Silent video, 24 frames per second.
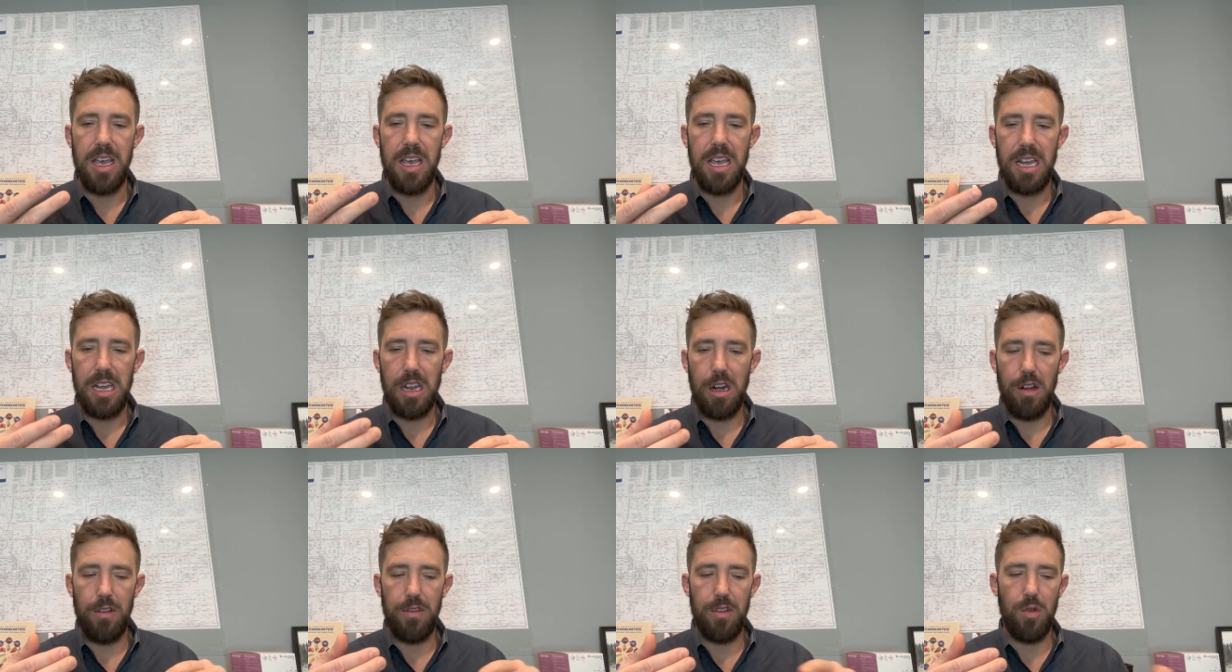
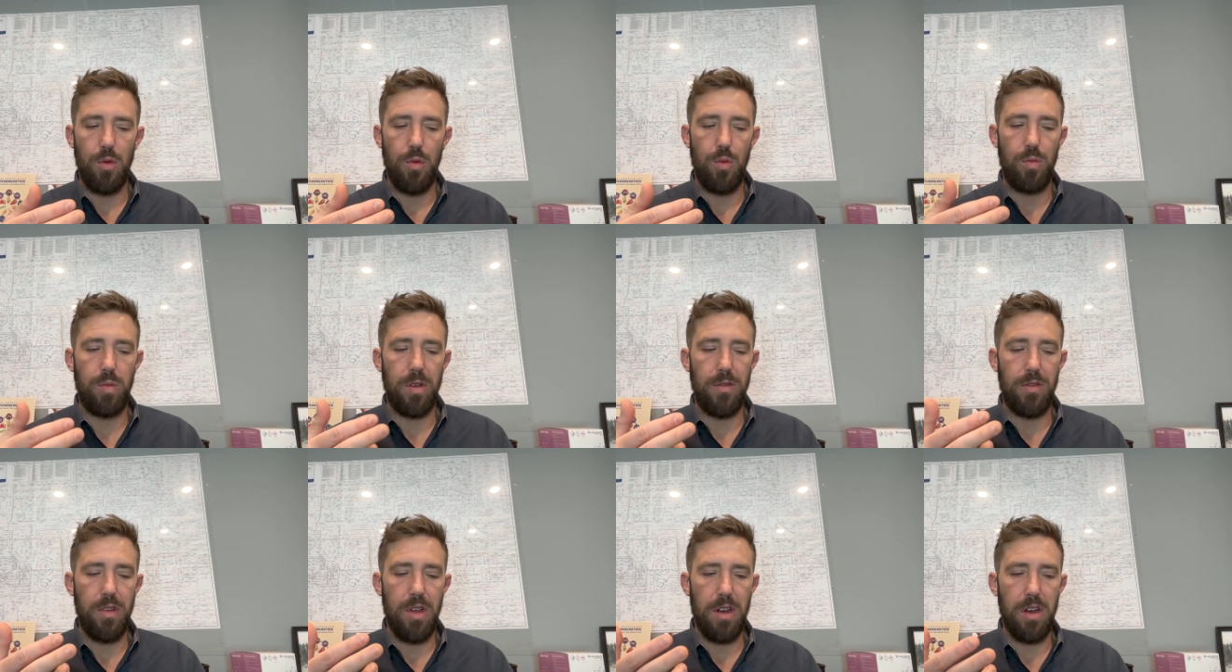you know, if you,
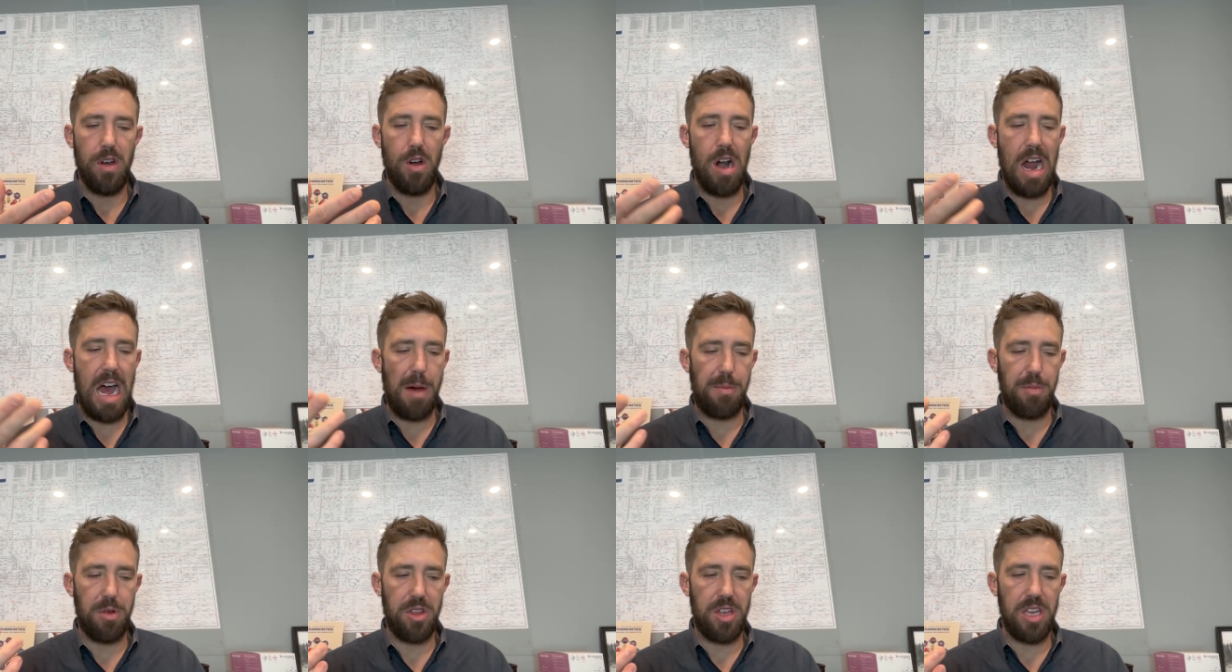if you had
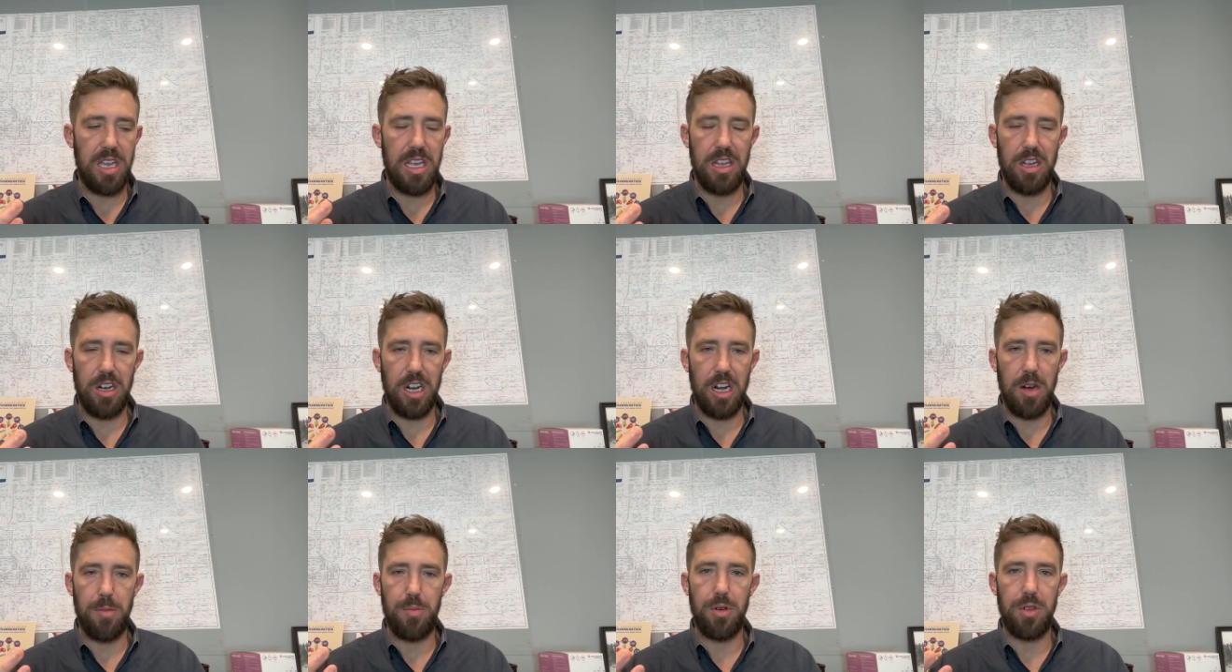neuropathy, they're
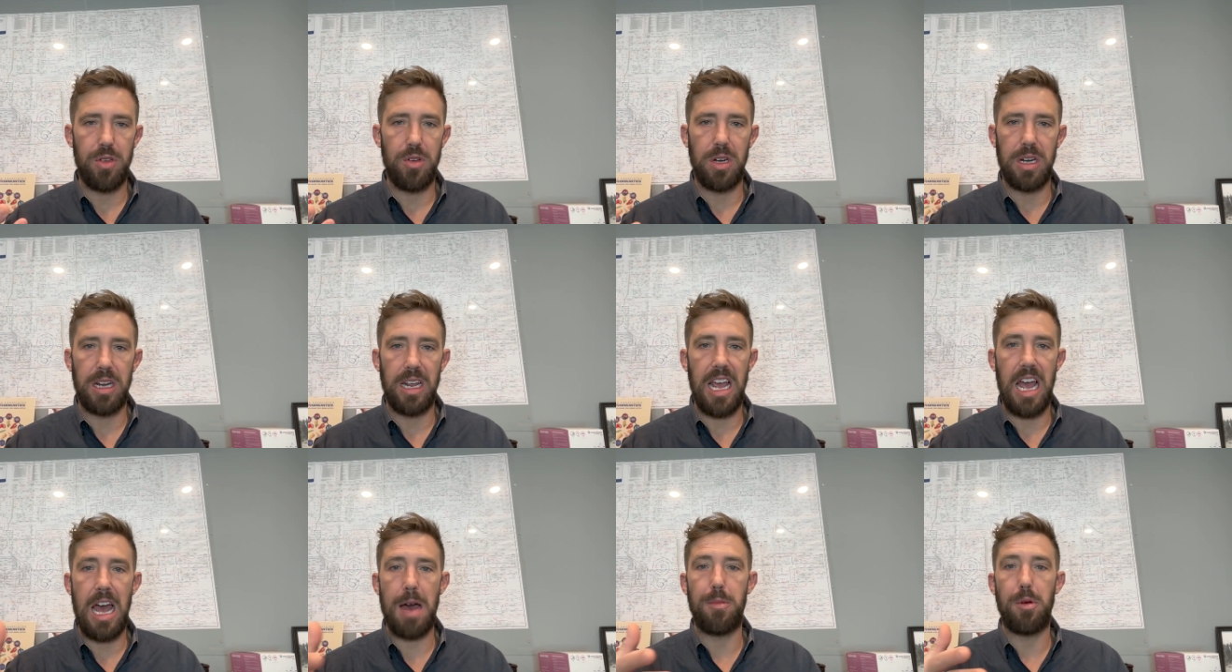going to put you
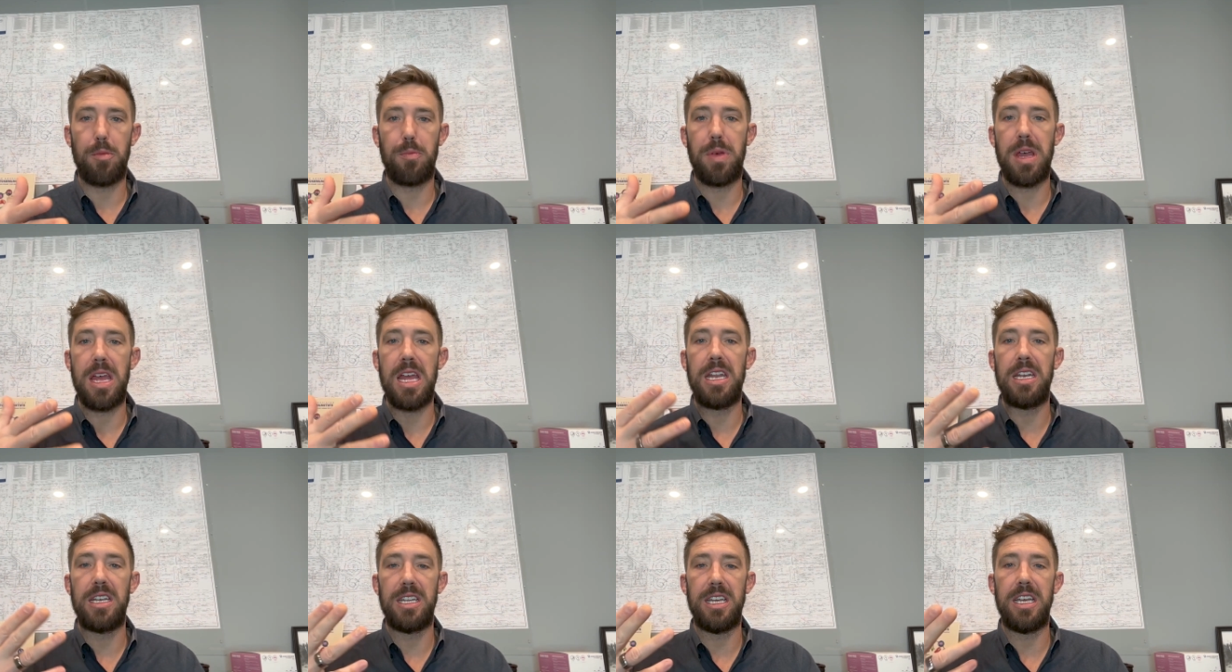on
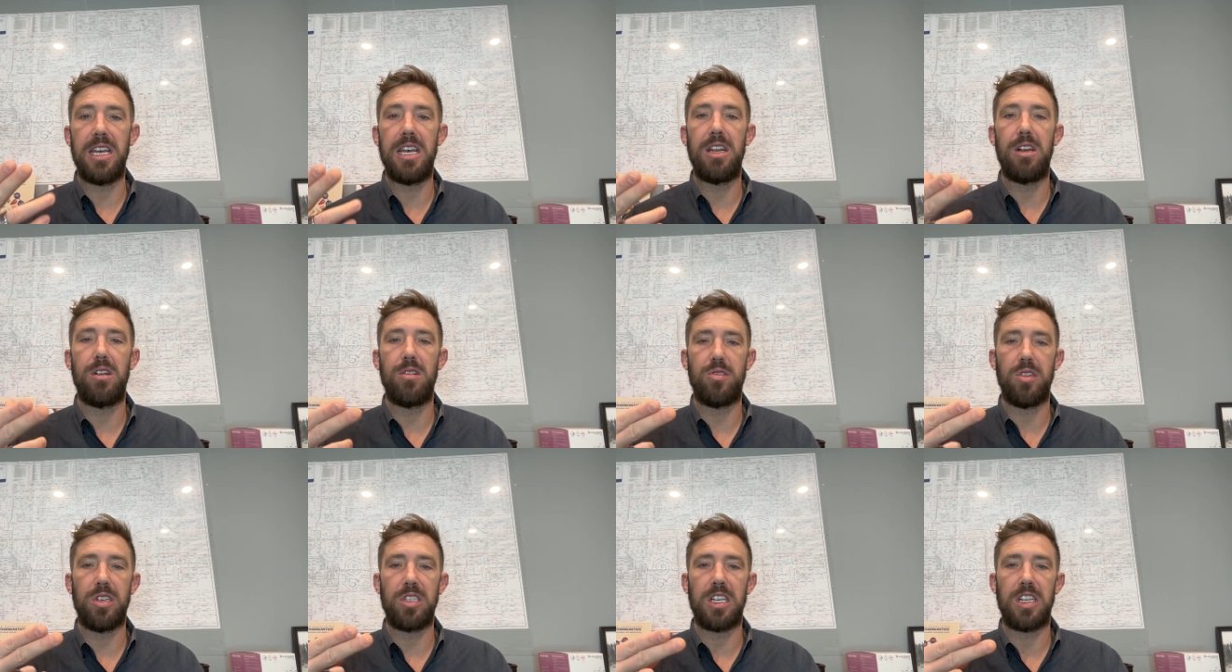gabapentin
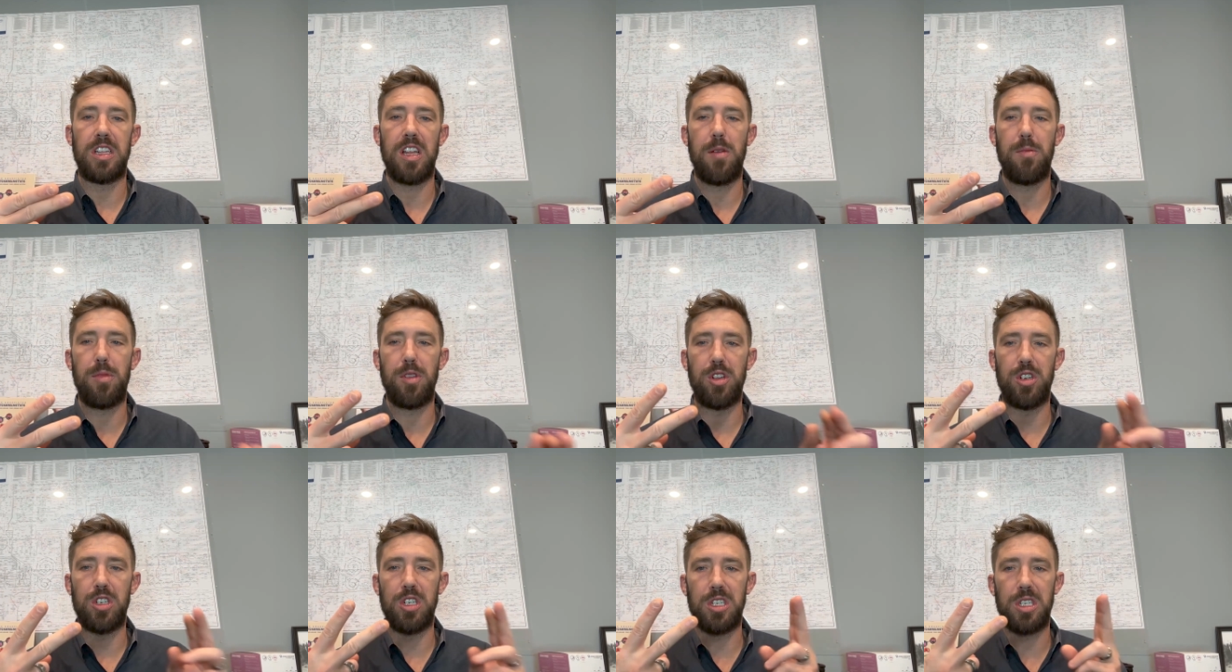or things like that,
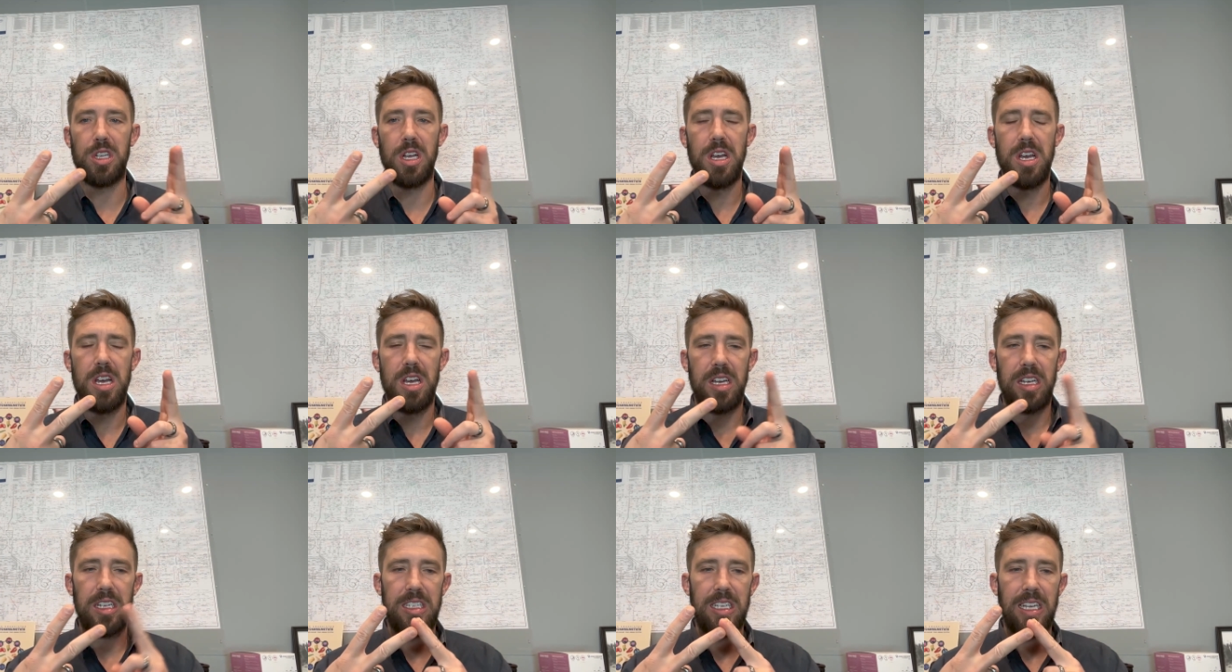but they're just
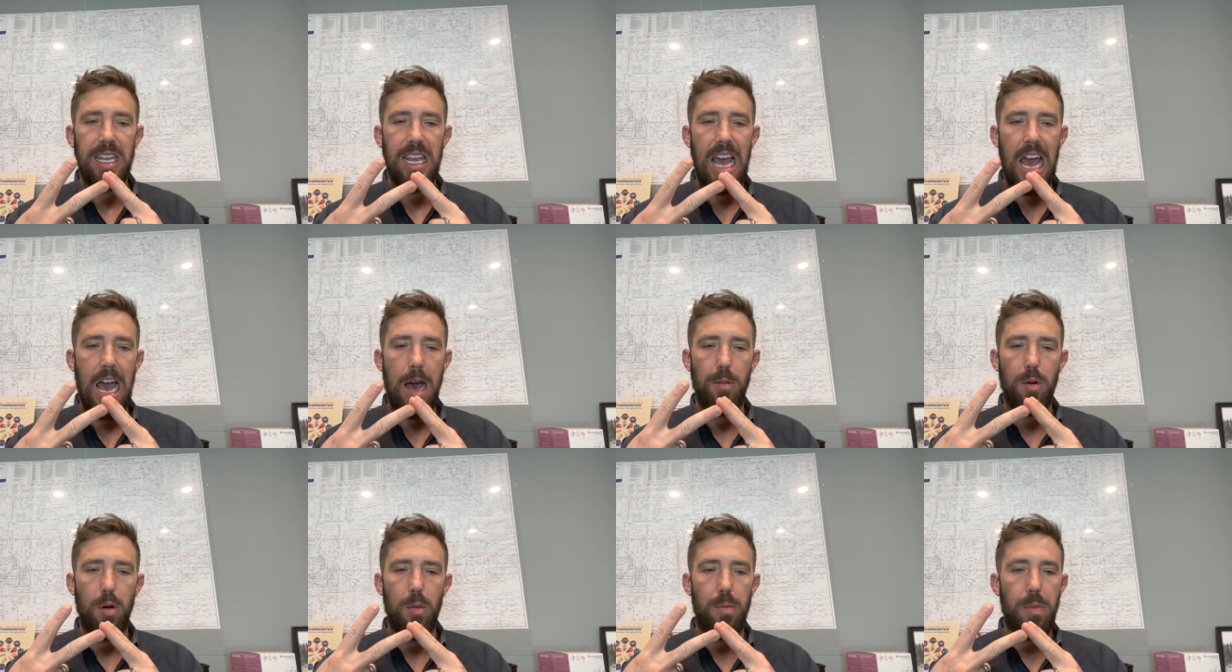it's
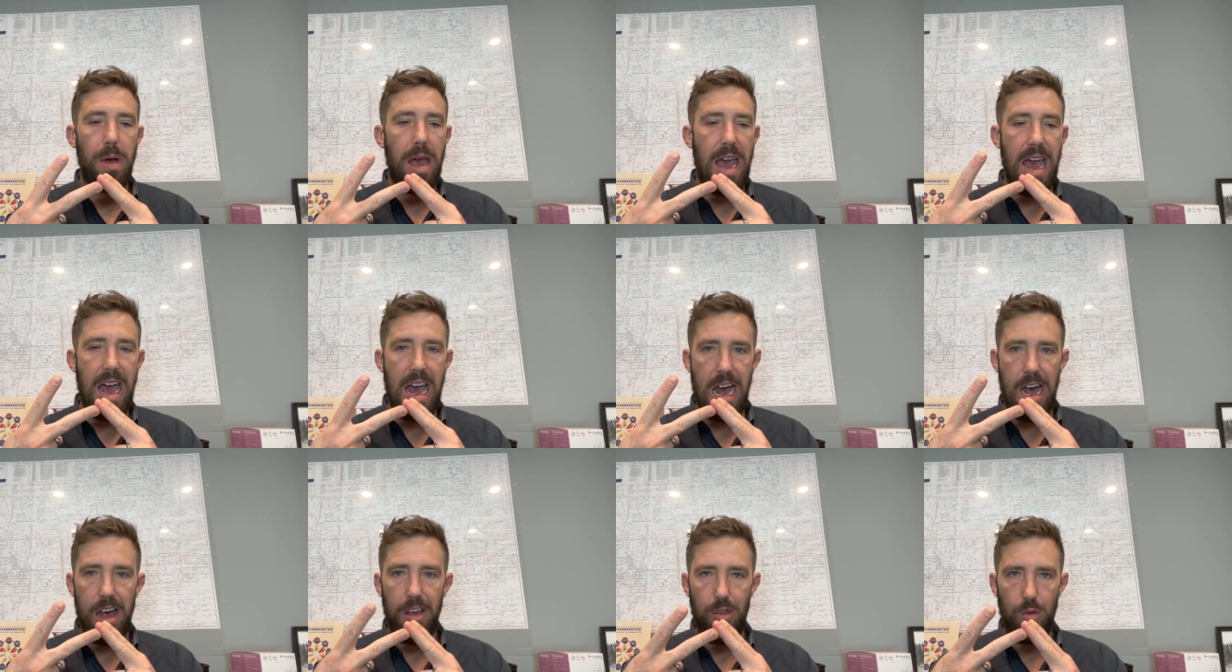GABA
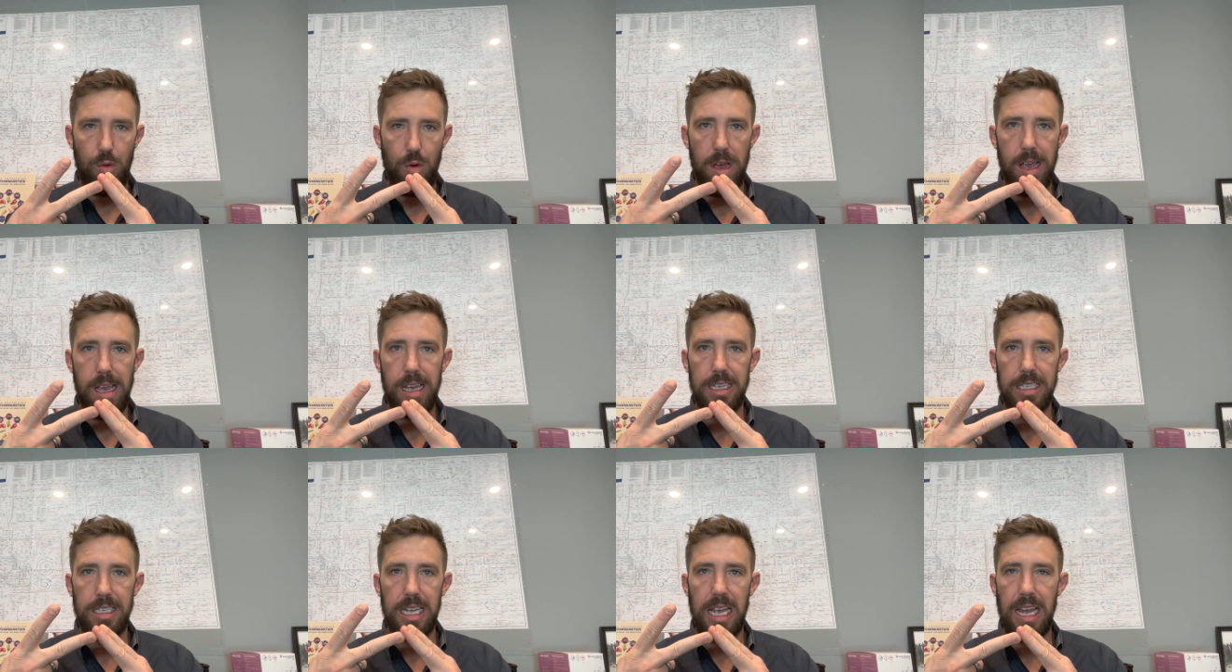pathways.